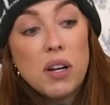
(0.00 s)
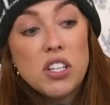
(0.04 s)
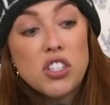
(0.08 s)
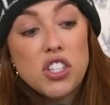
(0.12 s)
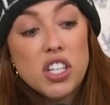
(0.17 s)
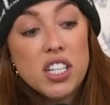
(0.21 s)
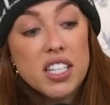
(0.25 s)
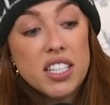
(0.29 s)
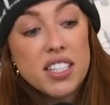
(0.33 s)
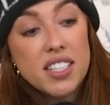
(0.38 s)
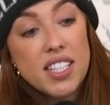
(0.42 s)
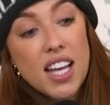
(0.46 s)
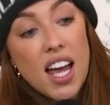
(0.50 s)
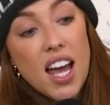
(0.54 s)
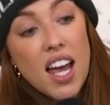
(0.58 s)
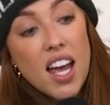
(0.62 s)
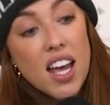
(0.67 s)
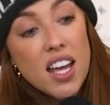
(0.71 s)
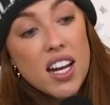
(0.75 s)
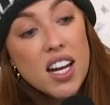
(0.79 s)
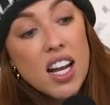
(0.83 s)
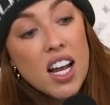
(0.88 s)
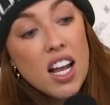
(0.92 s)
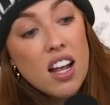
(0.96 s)
but she
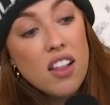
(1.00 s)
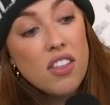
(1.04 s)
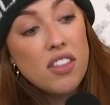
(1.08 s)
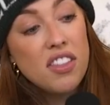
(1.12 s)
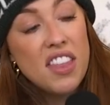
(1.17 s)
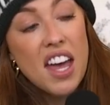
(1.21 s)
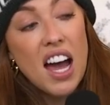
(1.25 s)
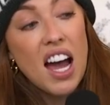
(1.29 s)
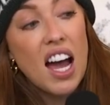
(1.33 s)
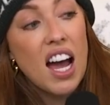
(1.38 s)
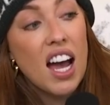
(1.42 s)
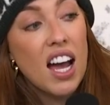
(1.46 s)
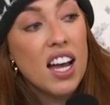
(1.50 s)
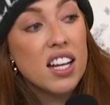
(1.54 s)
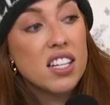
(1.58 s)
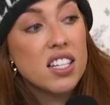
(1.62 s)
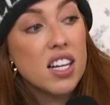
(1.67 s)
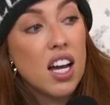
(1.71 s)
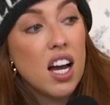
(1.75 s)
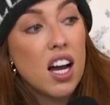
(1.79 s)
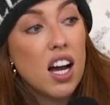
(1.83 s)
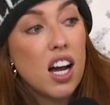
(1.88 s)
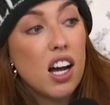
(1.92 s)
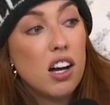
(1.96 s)
said
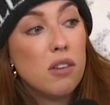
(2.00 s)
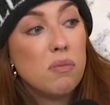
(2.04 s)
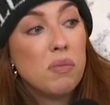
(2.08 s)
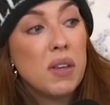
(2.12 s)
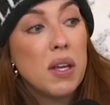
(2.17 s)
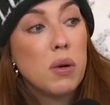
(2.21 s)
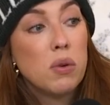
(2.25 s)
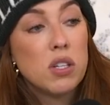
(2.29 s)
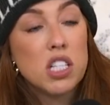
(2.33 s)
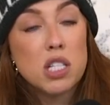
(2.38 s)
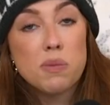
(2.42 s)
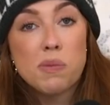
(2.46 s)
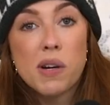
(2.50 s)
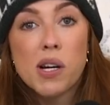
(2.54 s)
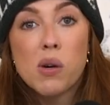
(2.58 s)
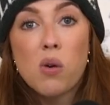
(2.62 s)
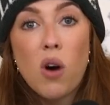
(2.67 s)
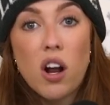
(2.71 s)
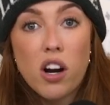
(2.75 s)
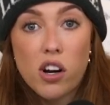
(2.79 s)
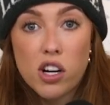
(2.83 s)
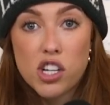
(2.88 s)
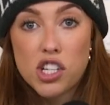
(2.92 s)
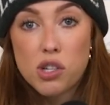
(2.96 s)
that it was
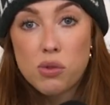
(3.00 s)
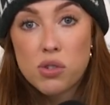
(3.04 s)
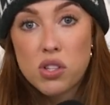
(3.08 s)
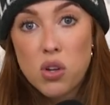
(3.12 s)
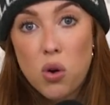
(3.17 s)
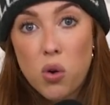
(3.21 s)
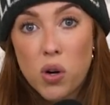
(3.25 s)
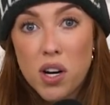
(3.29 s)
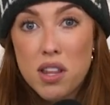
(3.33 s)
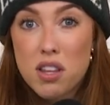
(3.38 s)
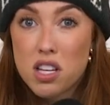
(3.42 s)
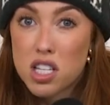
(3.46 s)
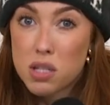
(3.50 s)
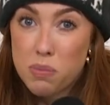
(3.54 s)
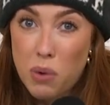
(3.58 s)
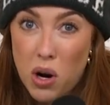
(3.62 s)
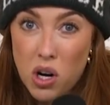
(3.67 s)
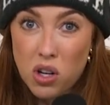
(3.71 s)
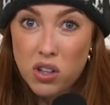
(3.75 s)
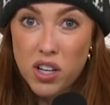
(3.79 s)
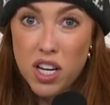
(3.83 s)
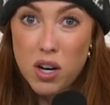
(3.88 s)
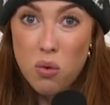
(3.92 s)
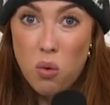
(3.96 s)
spring water and she was holding the
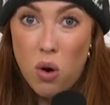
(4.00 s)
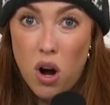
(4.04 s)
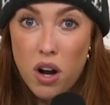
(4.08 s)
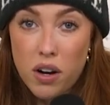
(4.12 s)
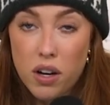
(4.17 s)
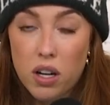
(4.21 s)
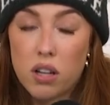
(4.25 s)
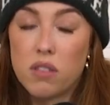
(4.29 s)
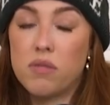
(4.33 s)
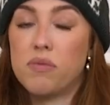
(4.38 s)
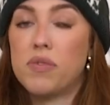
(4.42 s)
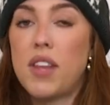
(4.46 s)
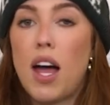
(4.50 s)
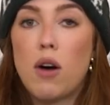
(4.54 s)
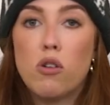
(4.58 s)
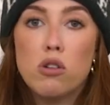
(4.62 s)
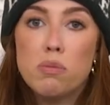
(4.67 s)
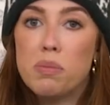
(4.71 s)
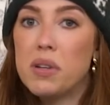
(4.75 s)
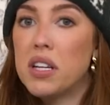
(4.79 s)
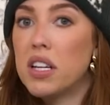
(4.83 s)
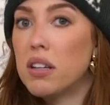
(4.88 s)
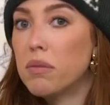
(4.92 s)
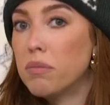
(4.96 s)
sparkling water. That
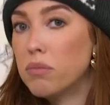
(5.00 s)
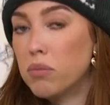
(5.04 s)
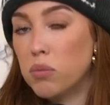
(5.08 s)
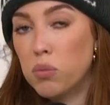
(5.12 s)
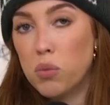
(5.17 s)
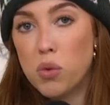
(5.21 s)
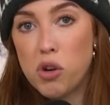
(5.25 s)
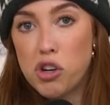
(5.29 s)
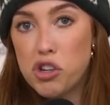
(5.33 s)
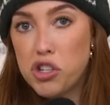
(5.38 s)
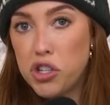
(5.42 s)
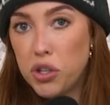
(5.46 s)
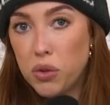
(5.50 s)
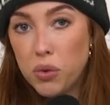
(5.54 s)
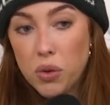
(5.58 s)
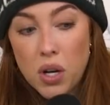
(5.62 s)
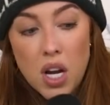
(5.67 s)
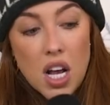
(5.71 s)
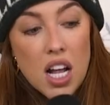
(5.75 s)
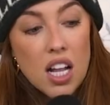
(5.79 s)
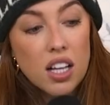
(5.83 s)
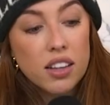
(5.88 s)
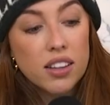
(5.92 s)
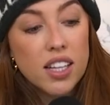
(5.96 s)
would be
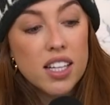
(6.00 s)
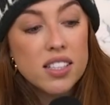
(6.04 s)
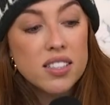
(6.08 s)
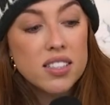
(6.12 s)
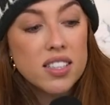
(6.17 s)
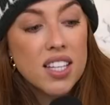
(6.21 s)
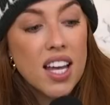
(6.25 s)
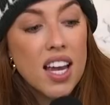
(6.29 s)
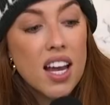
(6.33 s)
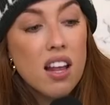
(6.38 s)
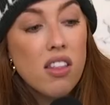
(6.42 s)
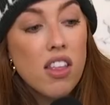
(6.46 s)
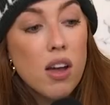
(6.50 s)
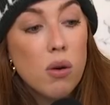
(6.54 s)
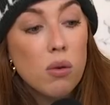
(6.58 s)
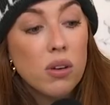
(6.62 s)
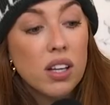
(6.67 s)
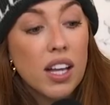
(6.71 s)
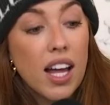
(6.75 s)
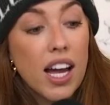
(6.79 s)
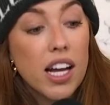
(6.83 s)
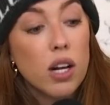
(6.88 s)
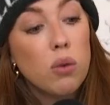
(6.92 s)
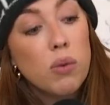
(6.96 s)
reshoot. Let's say they
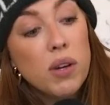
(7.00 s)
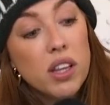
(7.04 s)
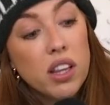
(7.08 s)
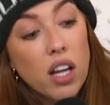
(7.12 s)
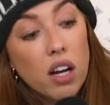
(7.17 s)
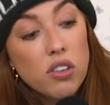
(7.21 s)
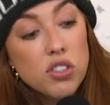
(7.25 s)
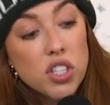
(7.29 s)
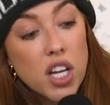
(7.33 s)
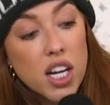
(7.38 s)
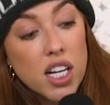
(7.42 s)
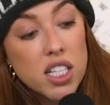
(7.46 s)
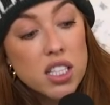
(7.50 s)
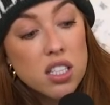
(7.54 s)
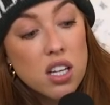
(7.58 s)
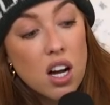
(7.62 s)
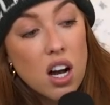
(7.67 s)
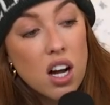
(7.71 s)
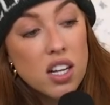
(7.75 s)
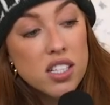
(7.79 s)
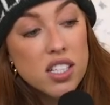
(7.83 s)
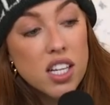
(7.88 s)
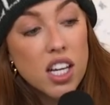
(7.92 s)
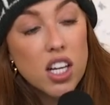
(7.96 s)
were like, we love Shannon's
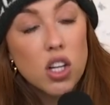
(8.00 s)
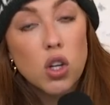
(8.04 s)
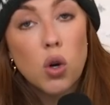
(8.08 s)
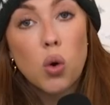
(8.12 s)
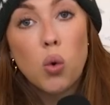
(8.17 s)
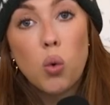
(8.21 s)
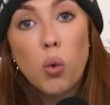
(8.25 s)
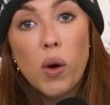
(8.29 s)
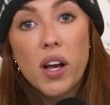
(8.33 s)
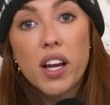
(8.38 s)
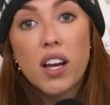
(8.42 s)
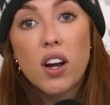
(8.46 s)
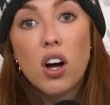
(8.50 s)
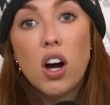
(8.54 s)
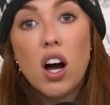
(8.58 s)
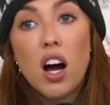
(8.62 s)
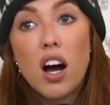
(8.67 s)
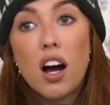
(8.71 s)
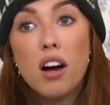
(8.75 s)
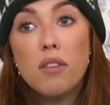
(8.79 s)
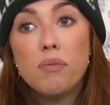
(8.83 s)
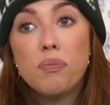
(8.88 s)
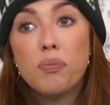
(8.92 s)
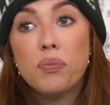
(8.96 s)
content, quick
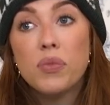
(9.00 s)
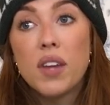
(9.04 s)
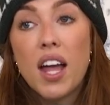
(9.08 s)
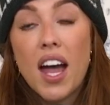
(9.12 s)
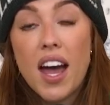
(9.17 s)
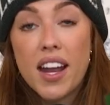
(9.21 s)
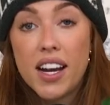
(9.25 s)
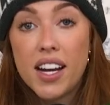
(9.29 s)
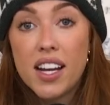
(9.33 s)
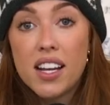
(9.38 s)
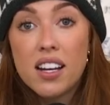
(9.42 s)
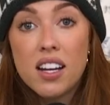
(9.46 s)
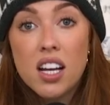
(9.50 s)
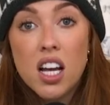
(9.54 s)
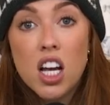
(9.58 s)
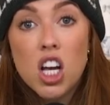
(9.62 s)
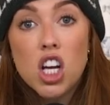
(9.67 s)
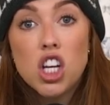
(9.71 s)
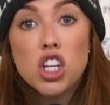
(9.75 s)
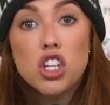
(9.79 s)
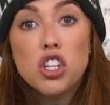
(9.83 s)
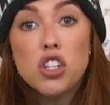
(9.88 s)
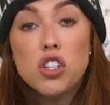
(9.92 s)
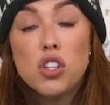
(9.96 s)
edit.
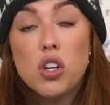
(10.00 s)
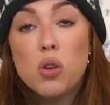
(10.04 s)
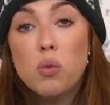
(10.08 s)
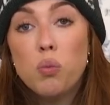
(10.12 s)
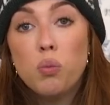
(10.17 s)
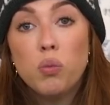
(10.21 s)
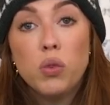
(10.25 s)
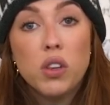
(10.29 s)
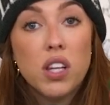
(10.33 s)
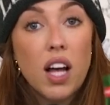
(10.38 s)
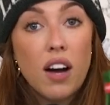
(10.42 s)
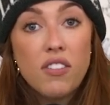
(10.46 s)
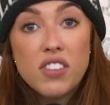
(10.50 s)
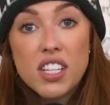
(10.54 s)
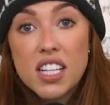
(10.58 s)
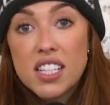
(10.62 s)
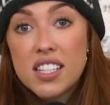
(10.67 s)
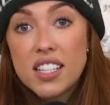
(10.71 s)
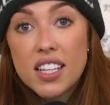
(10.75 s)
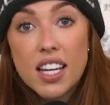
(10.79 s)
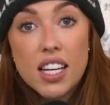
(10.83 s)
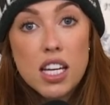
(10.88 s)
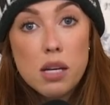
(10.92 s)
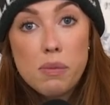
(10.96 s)
Loved
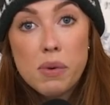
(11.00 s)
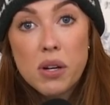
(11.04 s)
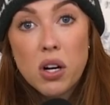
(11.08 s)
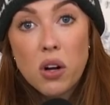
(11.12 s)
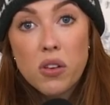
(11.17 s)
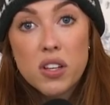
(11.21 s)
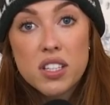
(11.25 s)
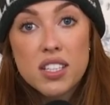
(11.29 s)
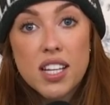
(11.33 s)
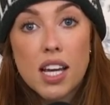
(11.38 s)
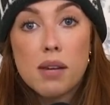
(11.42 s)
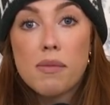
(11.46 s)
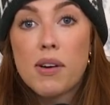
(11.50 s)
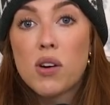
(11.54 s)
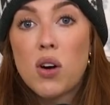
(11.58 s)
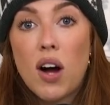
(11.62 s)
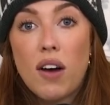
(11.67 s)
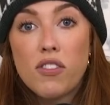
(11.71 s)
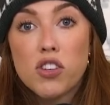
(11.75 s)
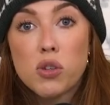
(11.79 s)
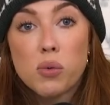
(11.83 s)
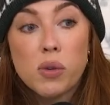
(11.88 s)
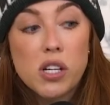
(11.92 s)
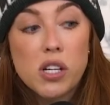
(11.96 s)
it. Keep it all the same. I
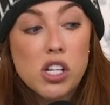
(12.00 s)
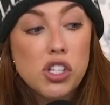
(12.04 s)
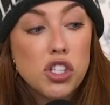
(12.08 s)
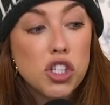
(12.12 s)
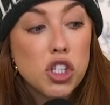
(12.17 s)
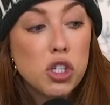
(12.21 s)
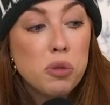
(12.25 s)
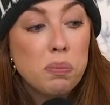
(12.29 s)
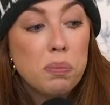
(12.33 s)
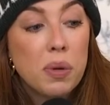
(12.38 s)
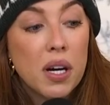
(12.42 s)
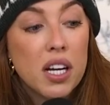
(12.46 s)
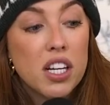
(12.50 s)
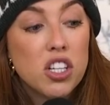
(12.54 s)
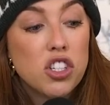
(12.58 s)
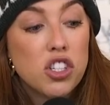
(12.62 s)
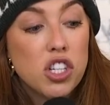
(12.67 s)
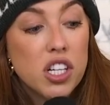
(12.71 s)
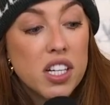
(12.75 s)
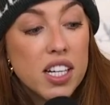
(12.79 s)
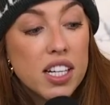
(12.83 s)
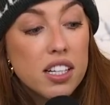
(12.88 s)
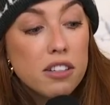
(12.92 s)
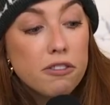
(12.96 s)
don't have to reshoot, but
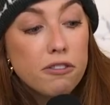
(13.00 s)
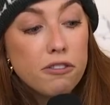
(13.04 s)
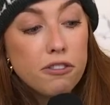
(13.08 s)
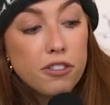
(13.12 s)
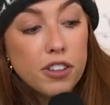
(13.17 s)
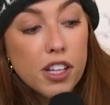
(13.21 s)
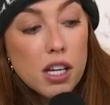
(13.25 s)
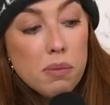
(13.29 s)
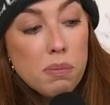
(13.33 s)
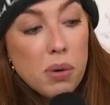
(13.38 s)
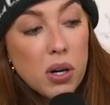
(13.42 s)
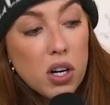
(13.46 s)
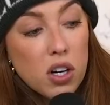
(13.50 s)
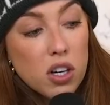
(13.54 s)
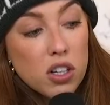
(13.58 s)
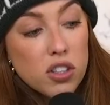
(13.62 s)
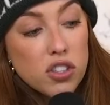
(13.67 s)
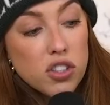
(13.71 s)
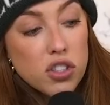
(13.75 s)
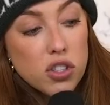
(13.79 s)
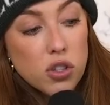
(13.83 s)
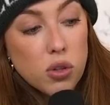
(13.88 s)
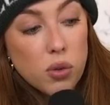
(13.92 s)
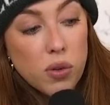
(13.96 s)
she didn't flip her
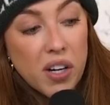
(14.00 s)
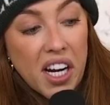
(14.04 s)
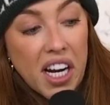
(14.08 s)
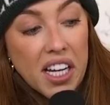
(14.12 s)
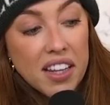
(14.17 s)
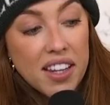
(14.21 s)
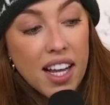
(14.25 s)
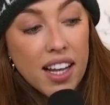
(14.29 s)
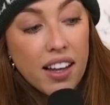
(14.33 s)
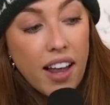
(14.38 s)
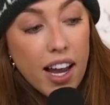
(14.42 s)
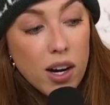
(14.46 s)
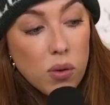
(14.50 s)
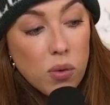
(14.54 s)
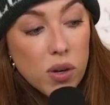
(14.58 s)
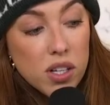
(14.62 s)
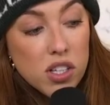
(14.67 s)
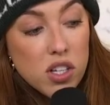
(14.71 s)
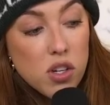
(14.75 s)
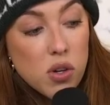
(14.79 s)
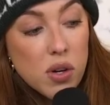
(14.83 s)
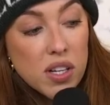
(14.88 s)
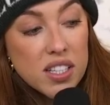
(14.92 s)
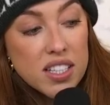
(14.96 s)
screen. They like
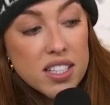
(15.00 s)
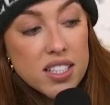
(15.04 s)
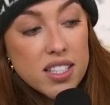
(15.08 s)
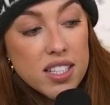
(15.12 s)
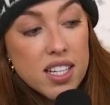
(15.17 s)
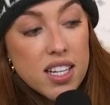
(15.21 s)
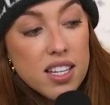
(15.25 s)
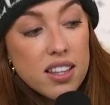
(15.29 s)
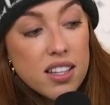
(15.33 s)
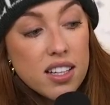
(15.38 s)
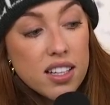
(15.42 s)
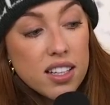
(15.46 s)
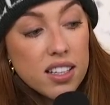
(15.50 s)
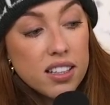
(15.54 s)
when you can see